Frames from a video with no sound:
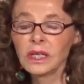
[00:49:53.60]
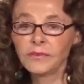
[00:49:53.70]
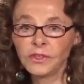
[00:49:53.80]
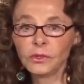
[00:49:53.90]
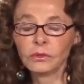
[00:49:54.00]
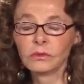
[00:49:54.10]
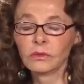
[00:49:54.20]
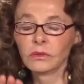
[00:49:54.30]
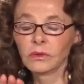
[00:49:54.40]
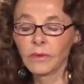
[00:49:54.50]
if you
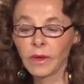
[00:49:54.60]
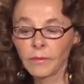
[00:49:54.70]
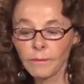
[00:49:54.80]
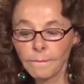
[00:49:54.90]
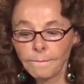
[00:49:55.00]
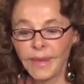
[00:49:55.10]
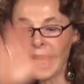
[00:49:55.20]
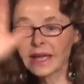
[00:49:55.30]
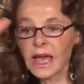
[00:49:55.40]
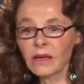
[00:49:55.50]

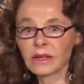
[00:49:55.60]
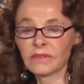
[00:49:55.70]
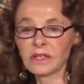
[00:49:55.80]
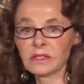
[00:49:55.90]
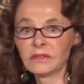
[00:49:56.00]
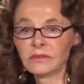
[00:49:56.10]
back out of it,